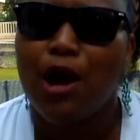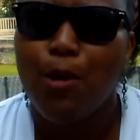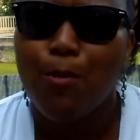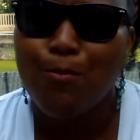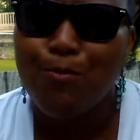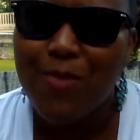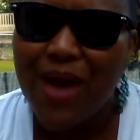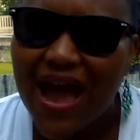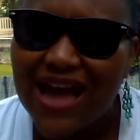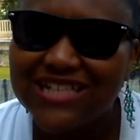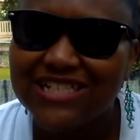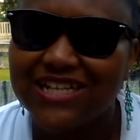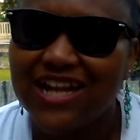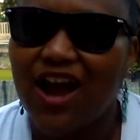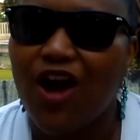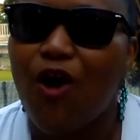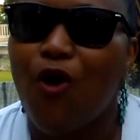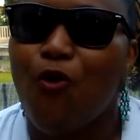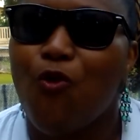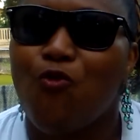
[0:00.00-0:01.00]
imagine
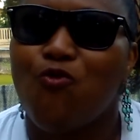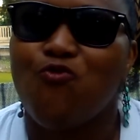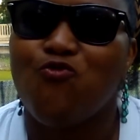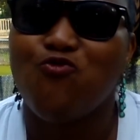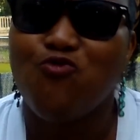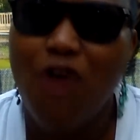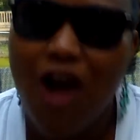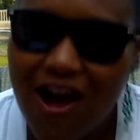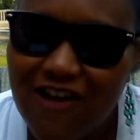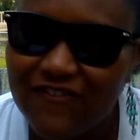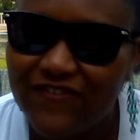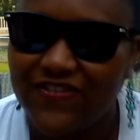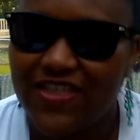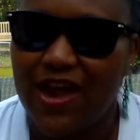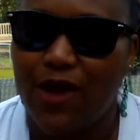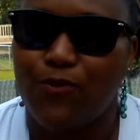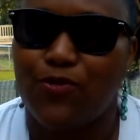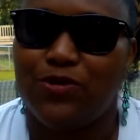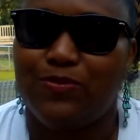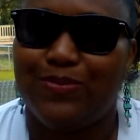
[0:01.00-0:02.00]
how rough
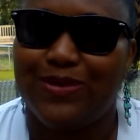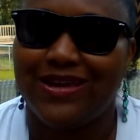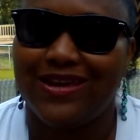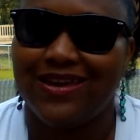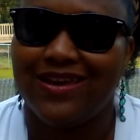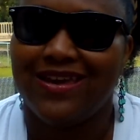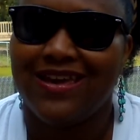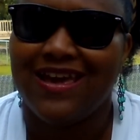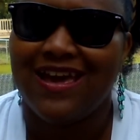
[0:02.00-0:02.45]
that would be.